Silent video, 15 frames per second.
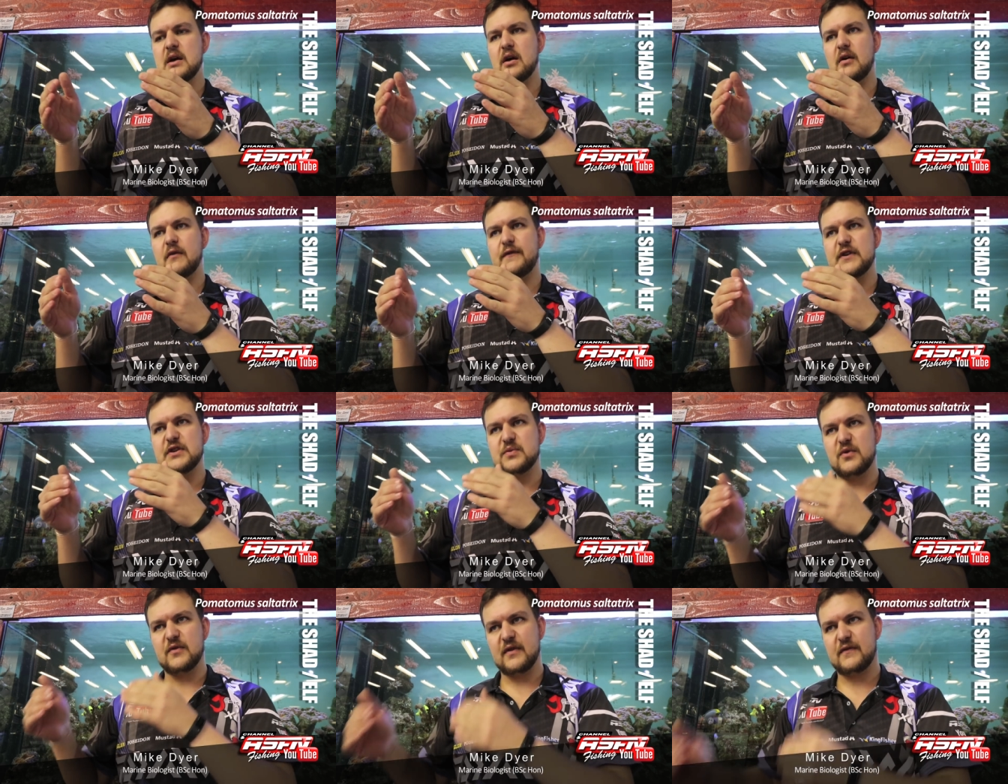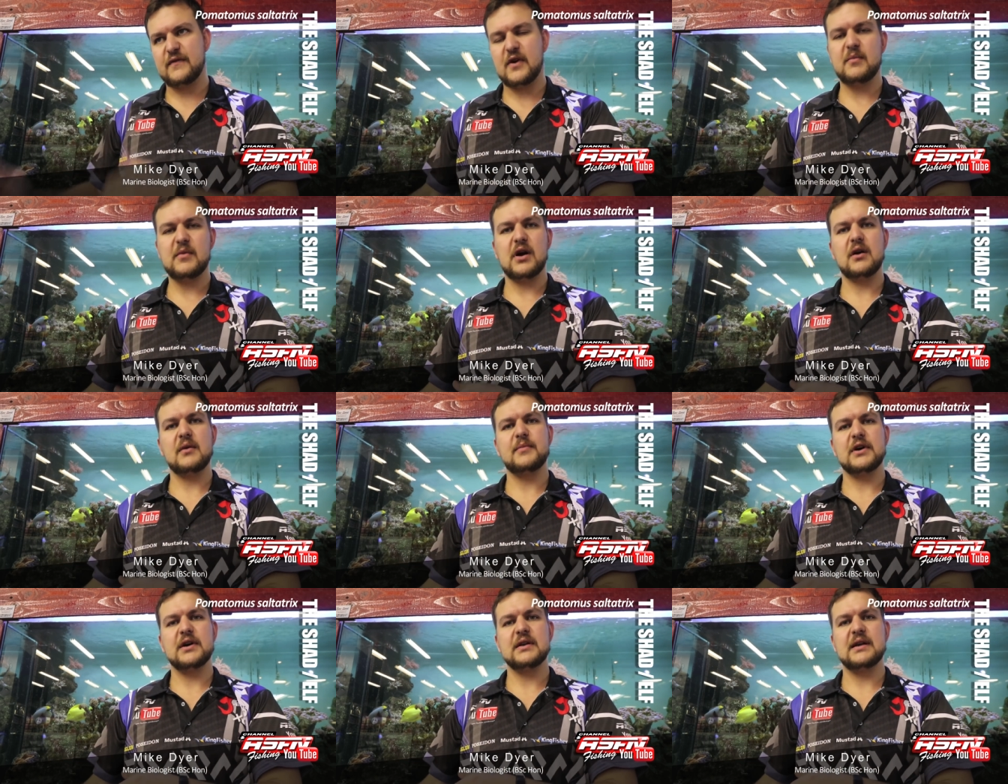of fish moving from
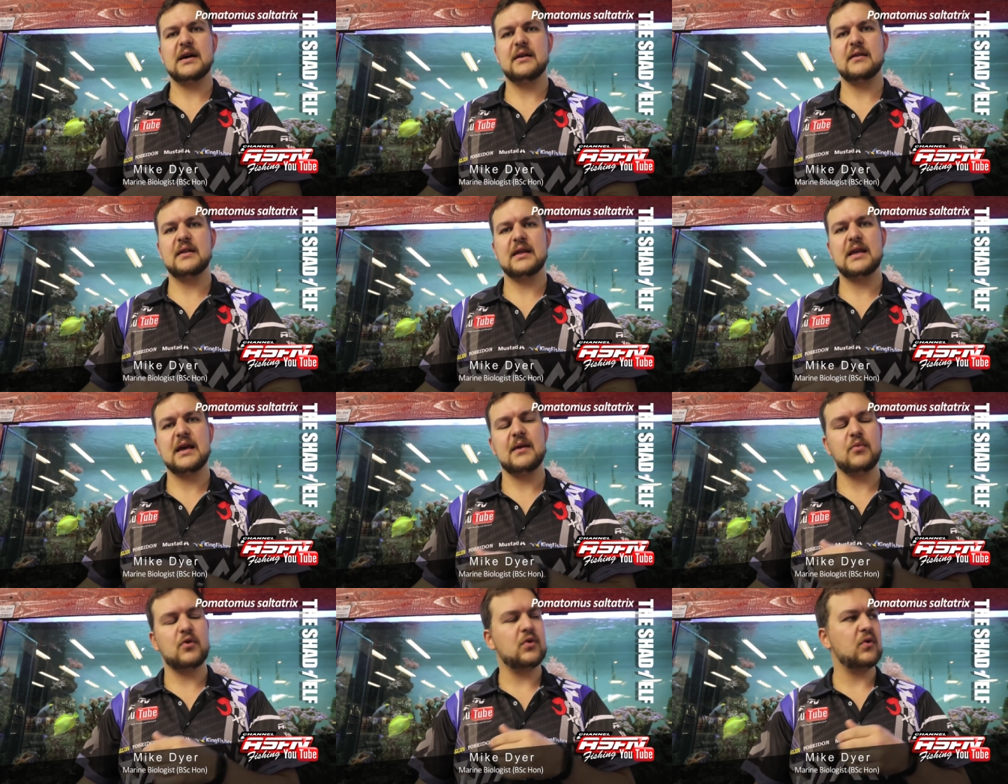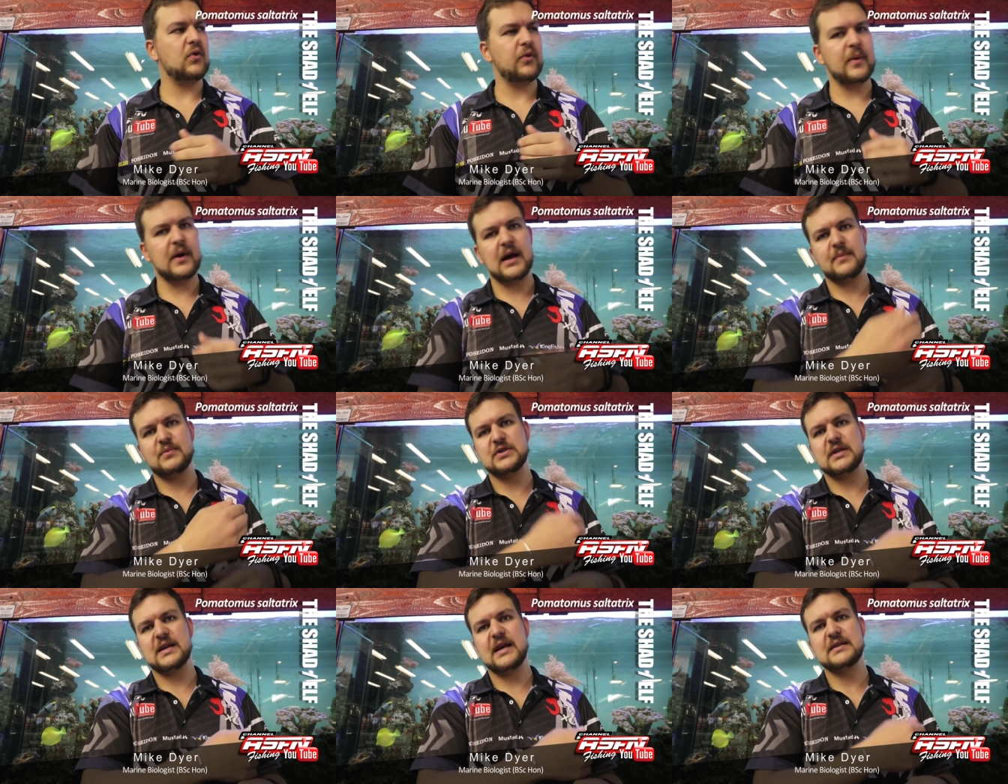Langebaan down in the Cape all the way
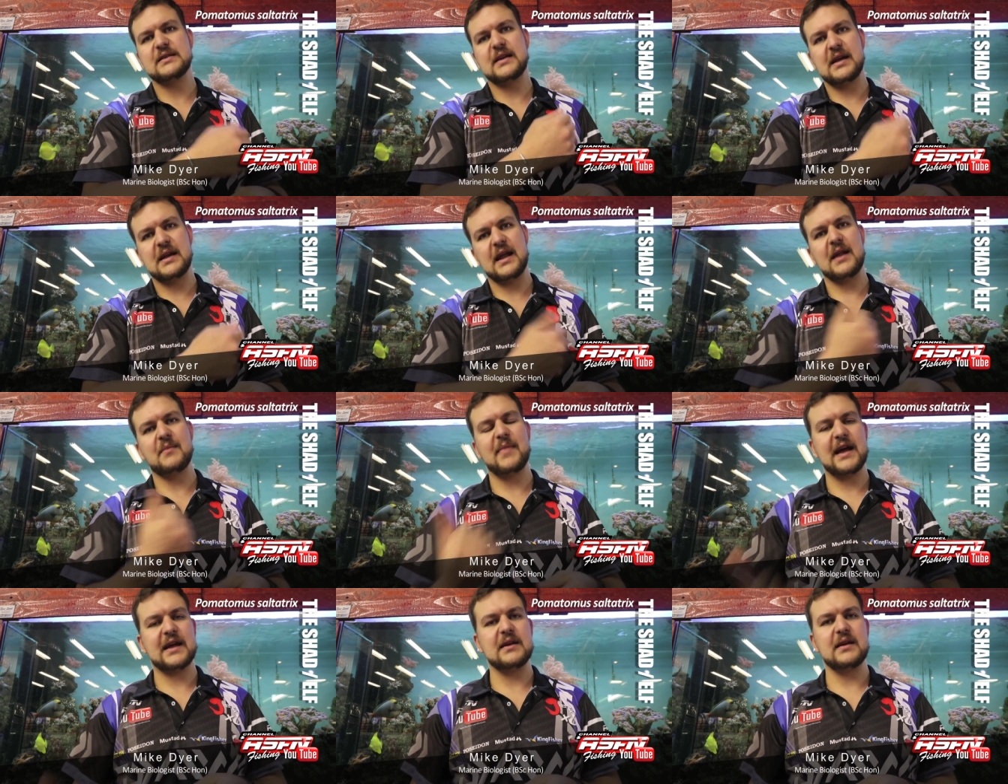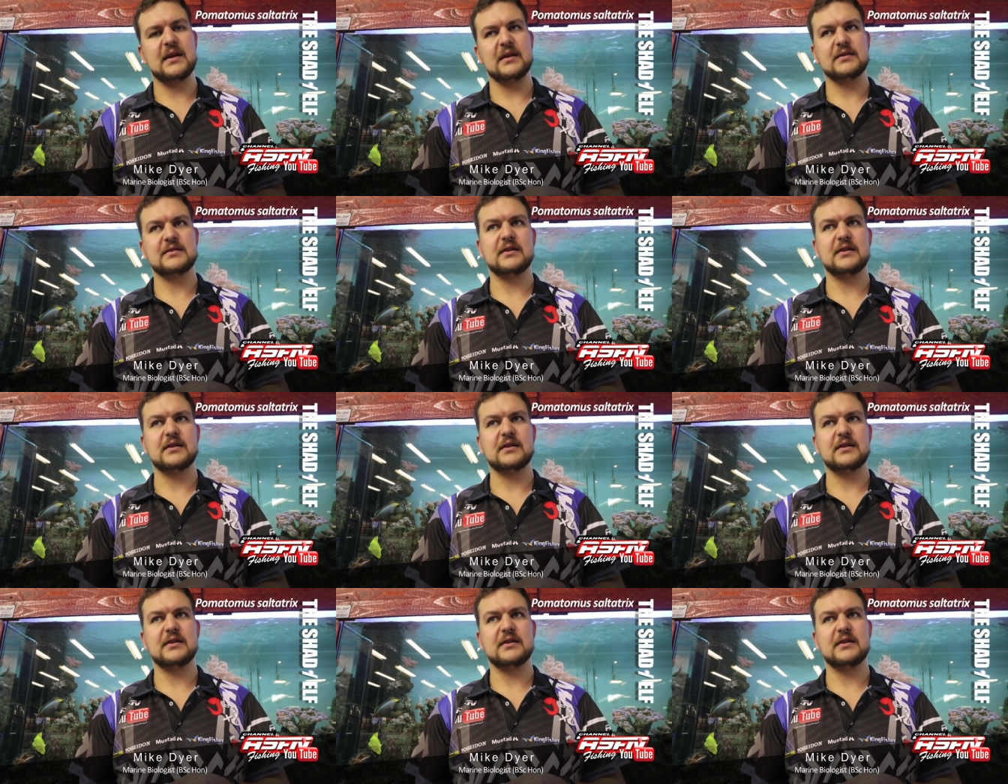up to KZN and back again.